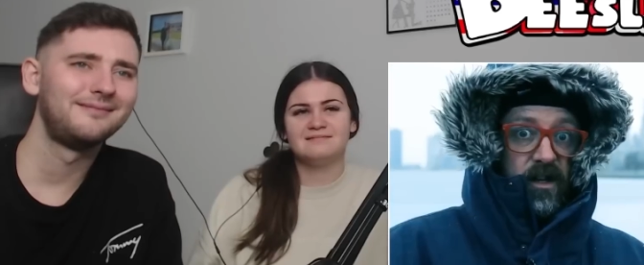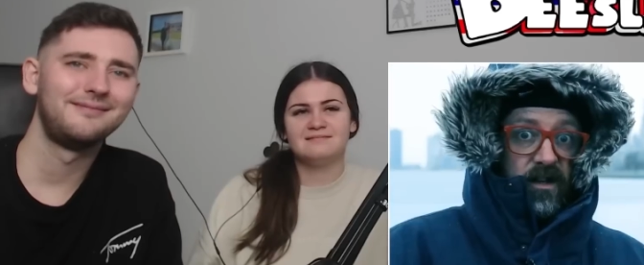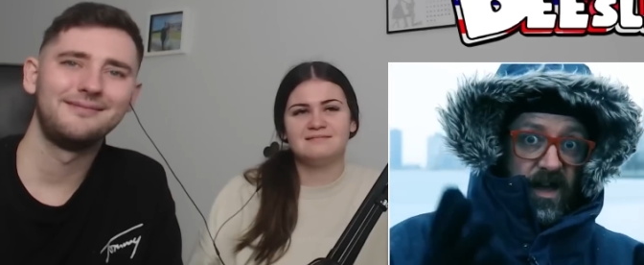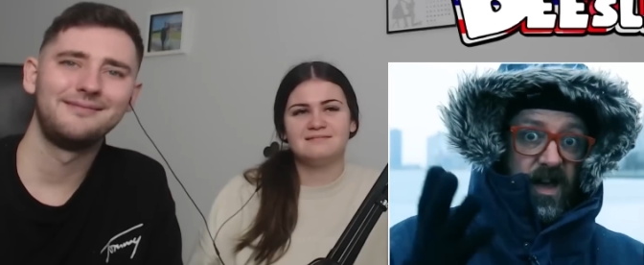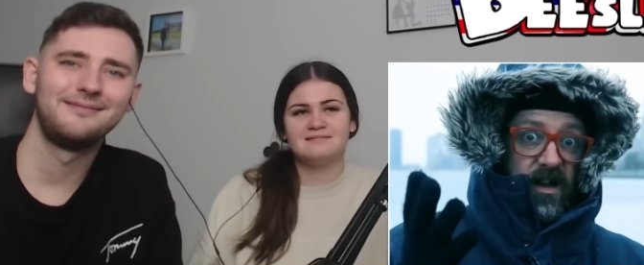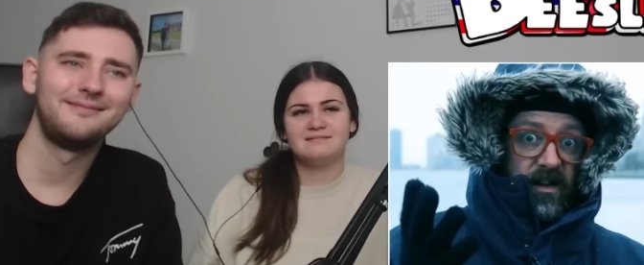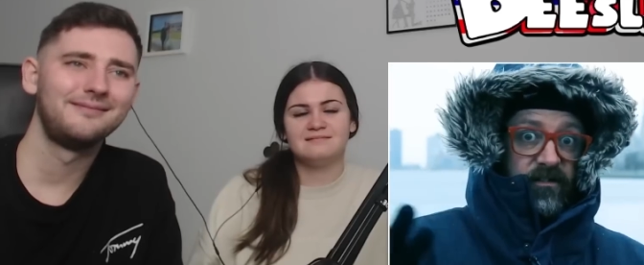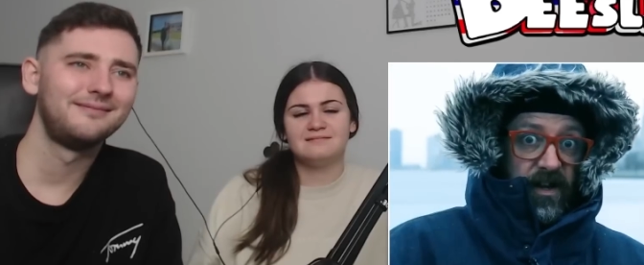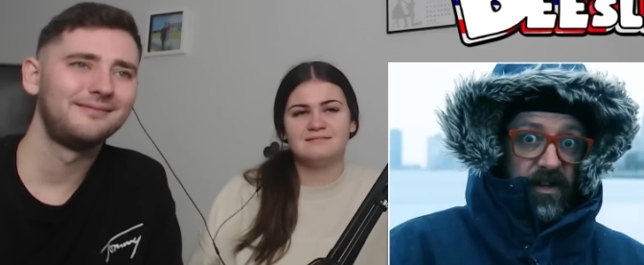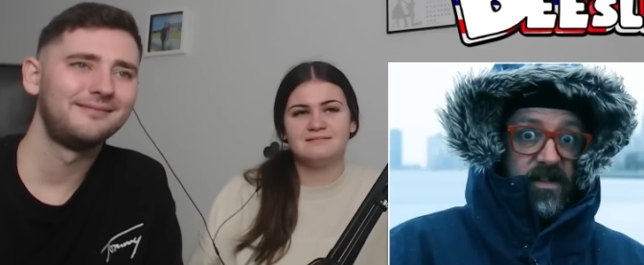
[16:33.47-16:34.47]
Speaker 1: And yet, I
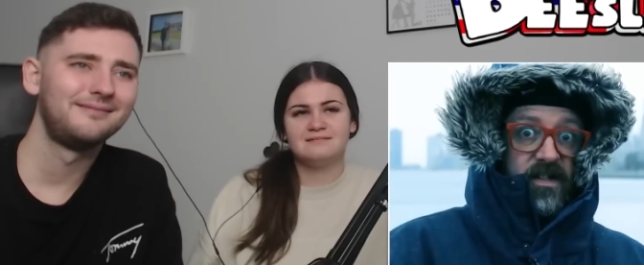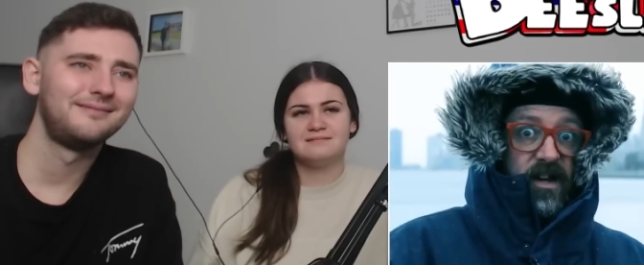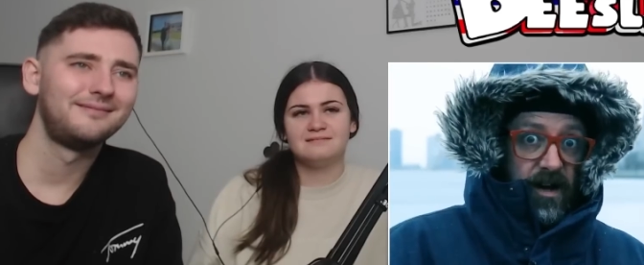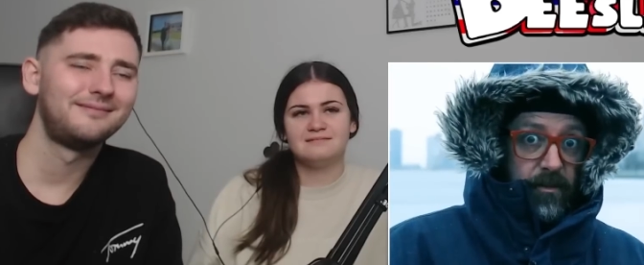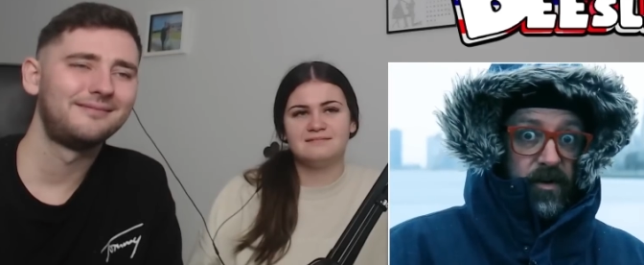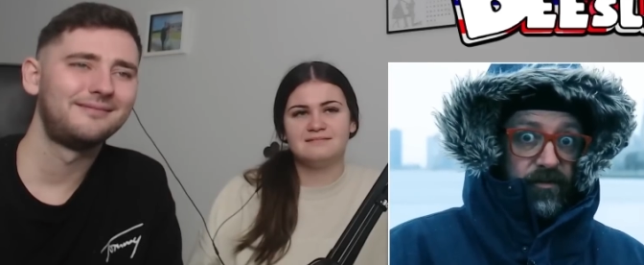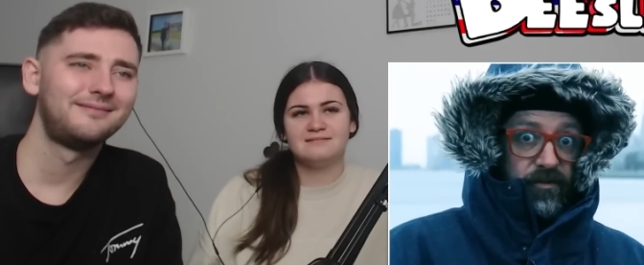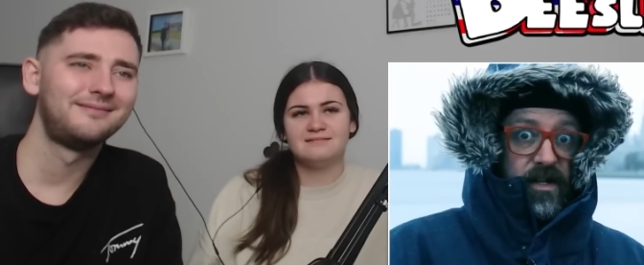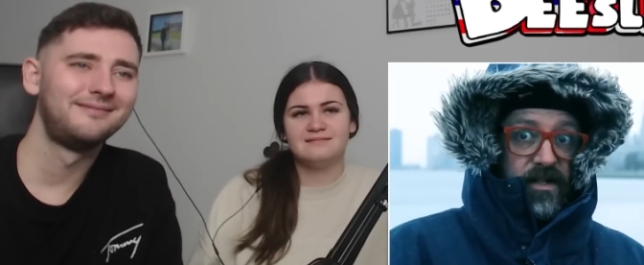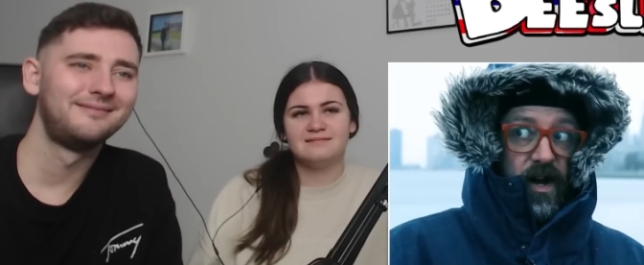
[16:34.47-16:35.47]
find his carbon
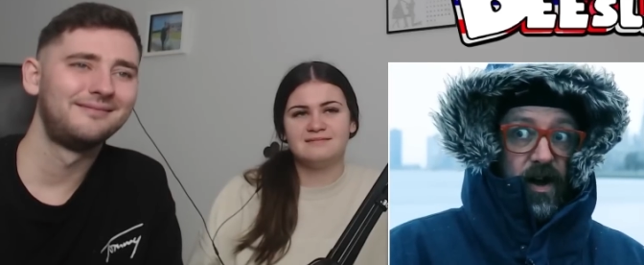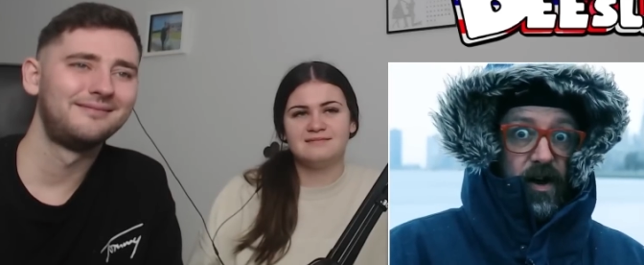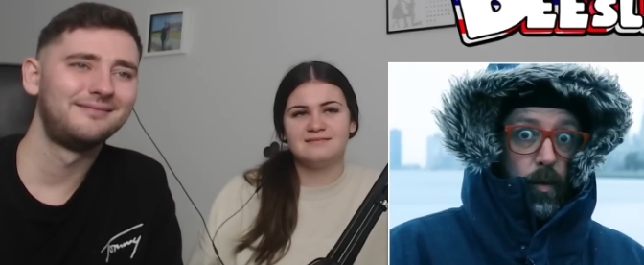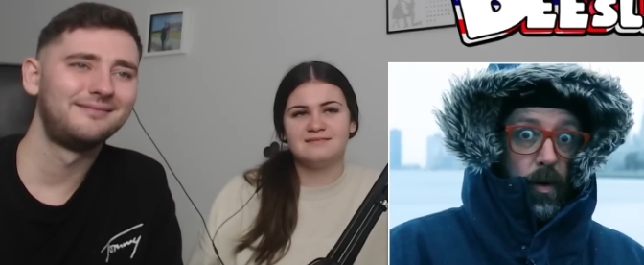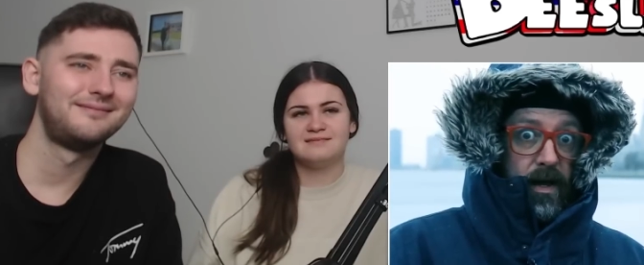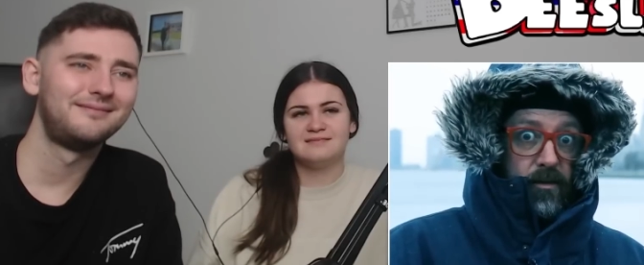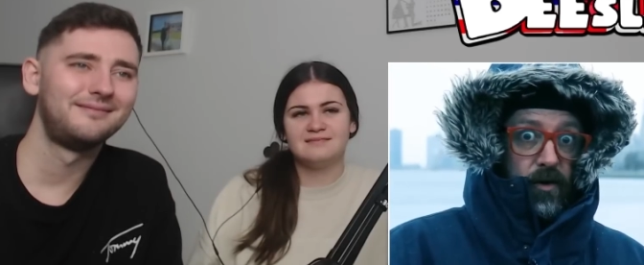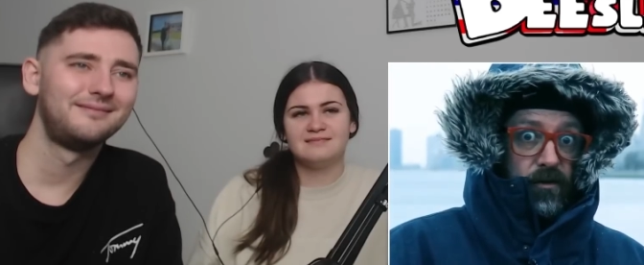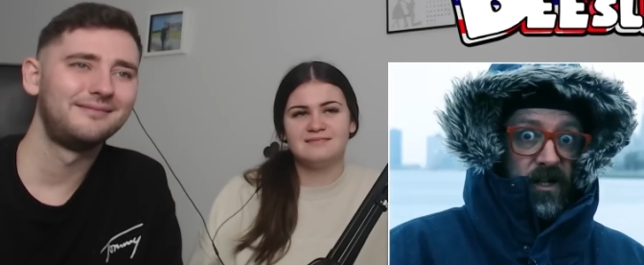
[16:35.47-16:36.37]
freeze arc way more